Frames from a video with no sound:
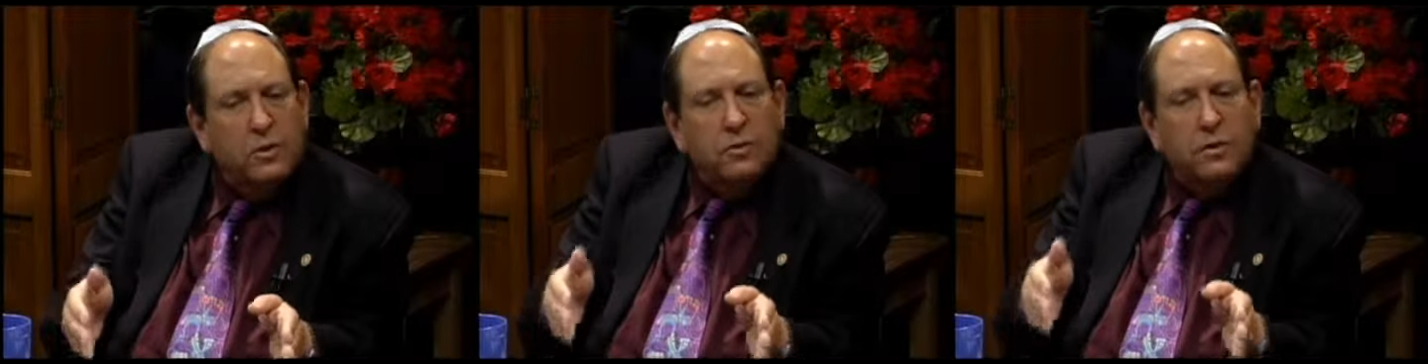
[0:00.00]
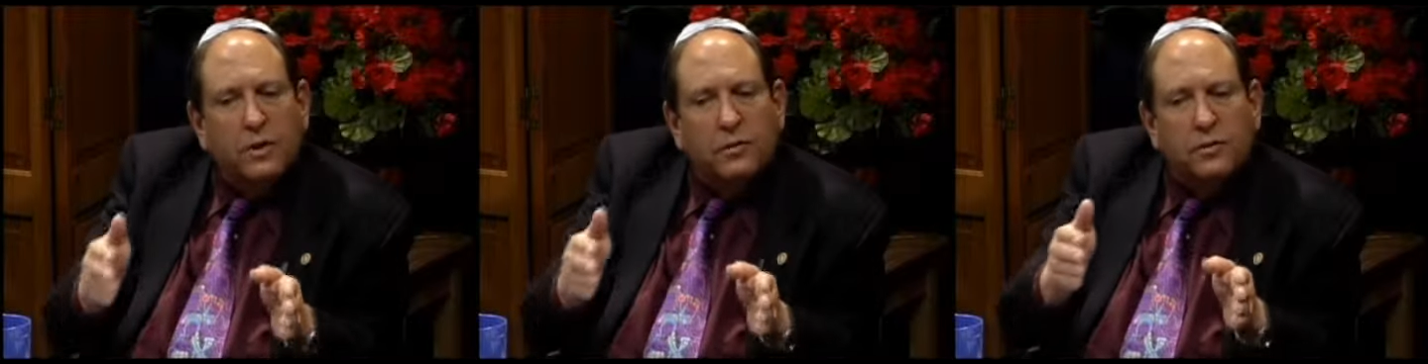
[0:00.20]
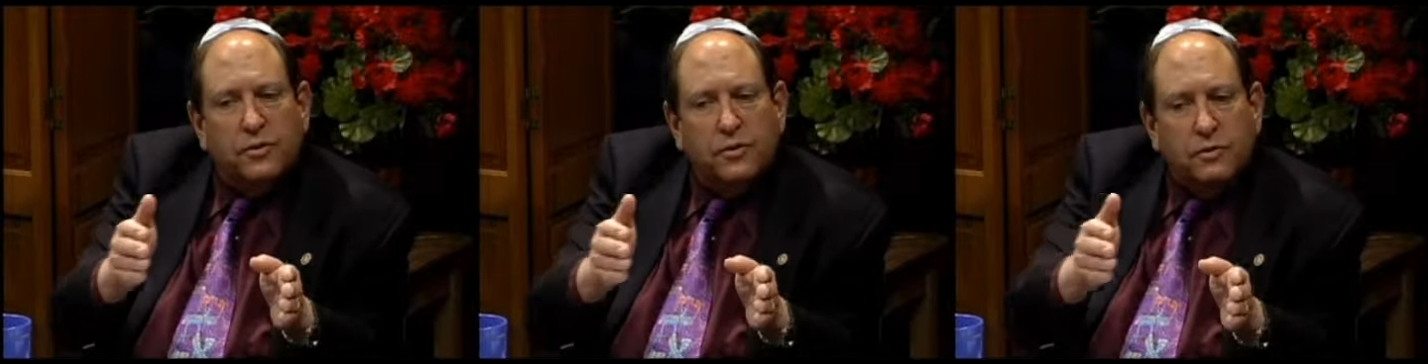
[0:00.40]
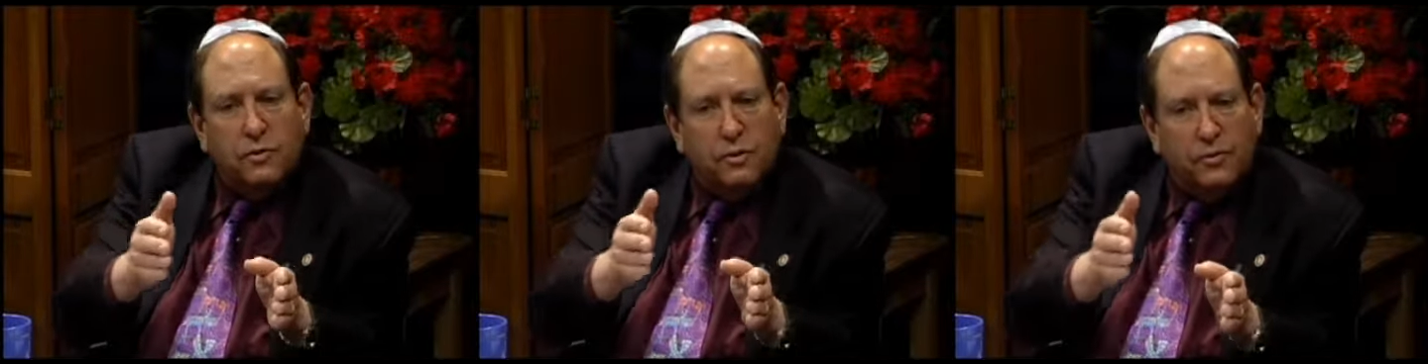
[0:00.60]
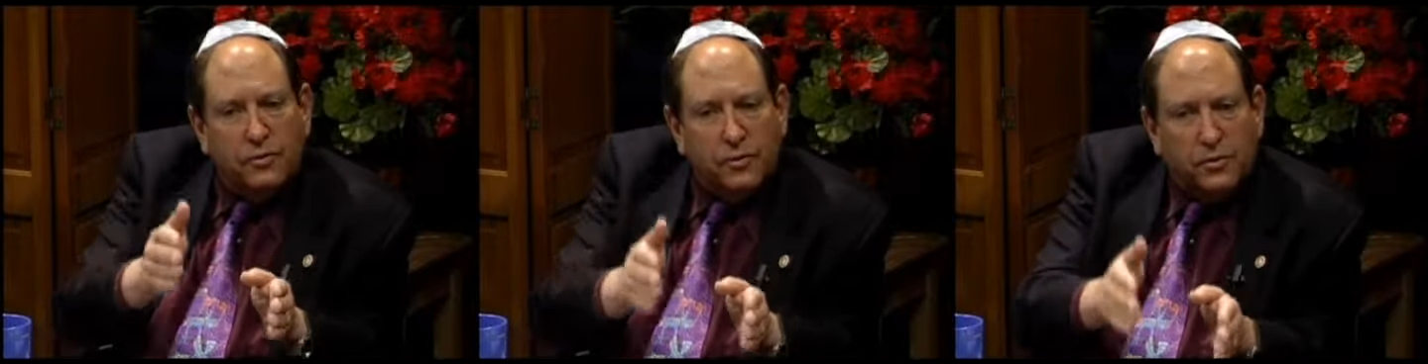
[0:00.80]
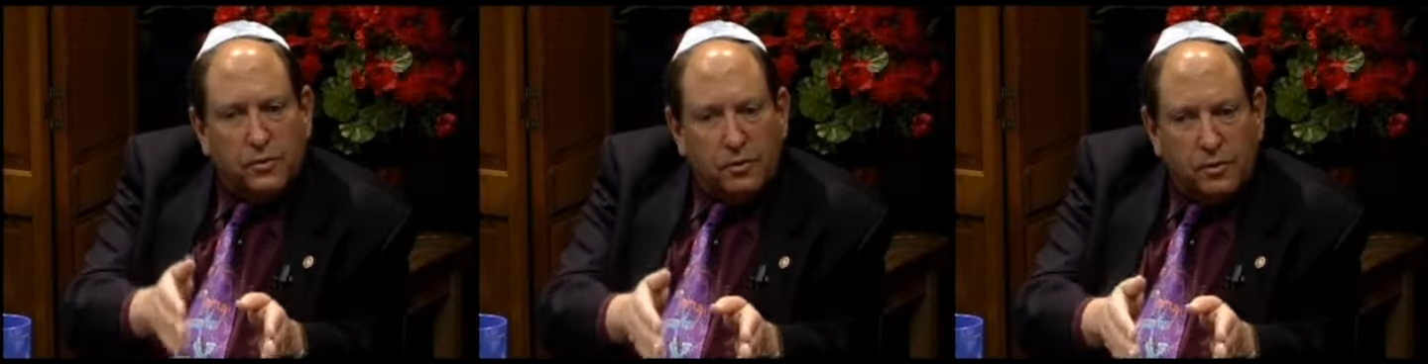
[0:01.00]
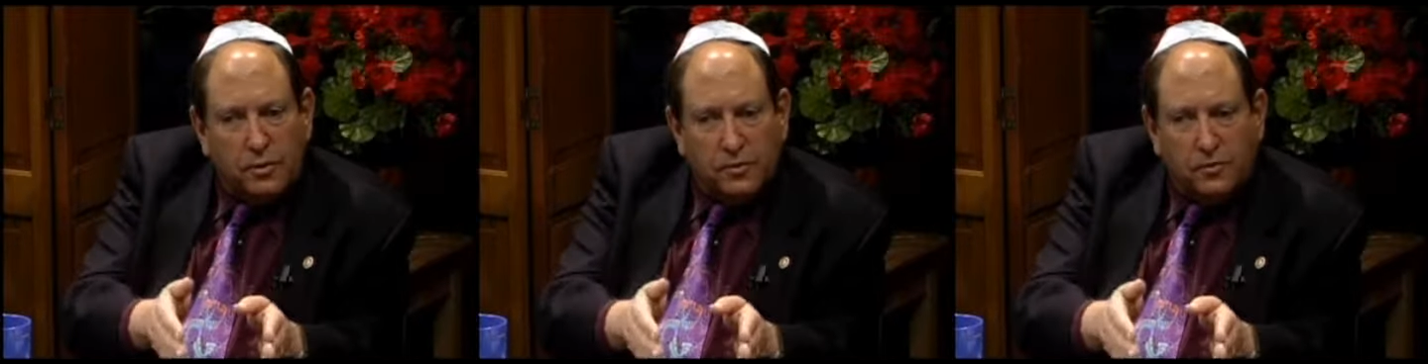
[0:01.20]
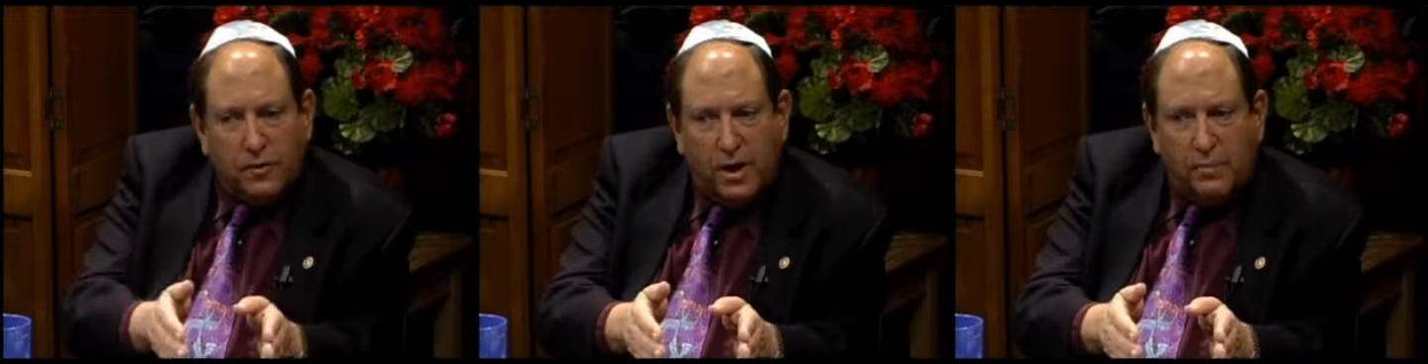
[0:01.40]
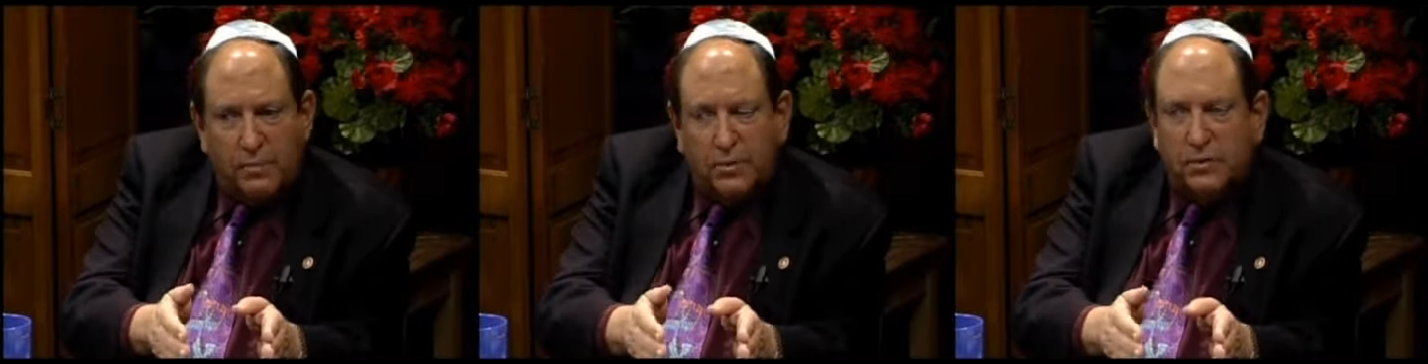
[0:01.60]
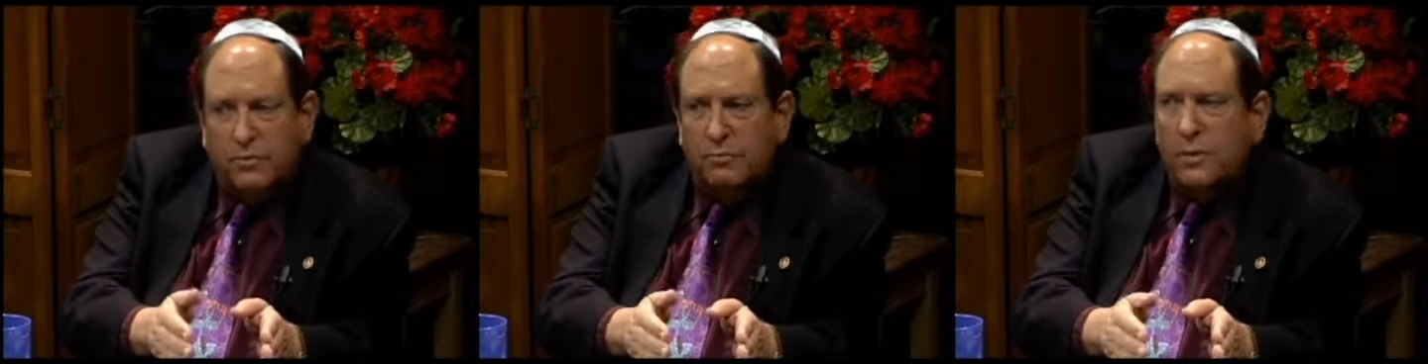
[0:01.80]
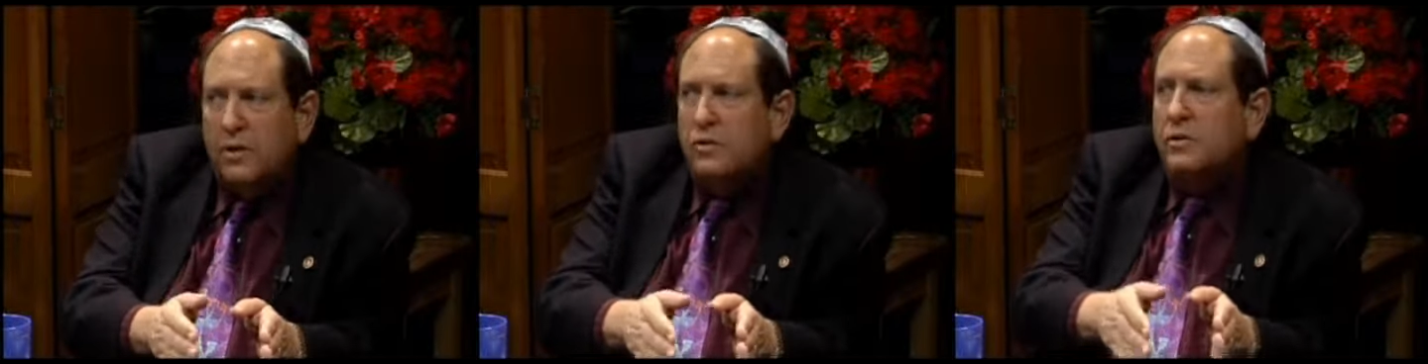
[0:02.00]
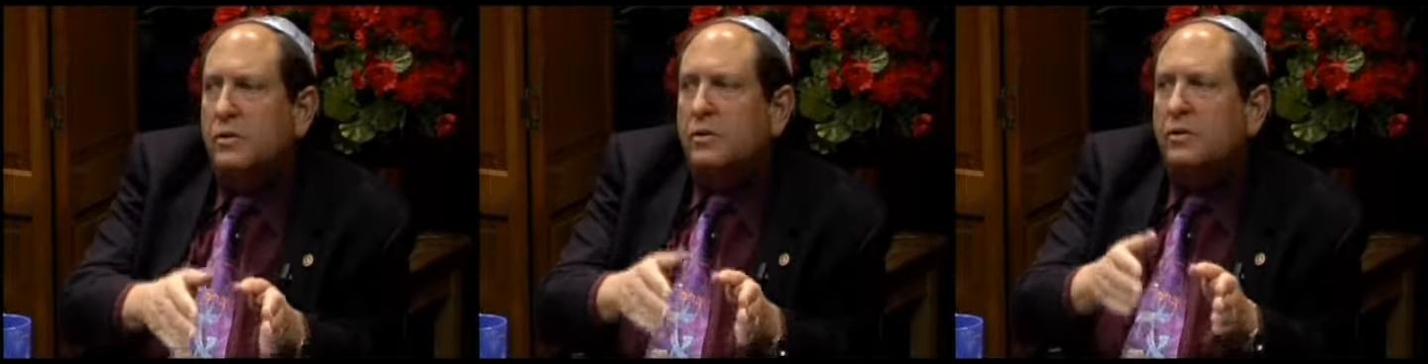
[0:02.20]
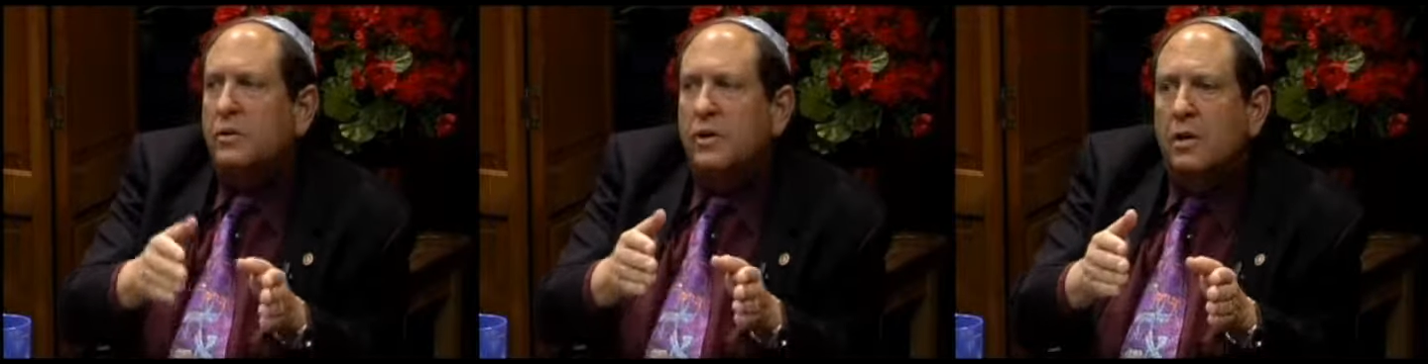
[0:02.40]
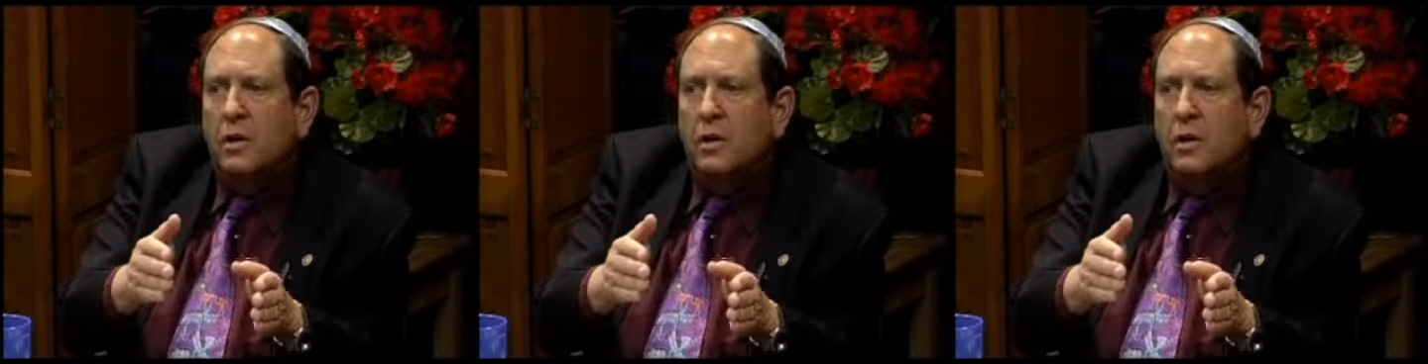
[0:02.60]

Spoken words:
You had the scroll of the Torah, the 5 books of Moses.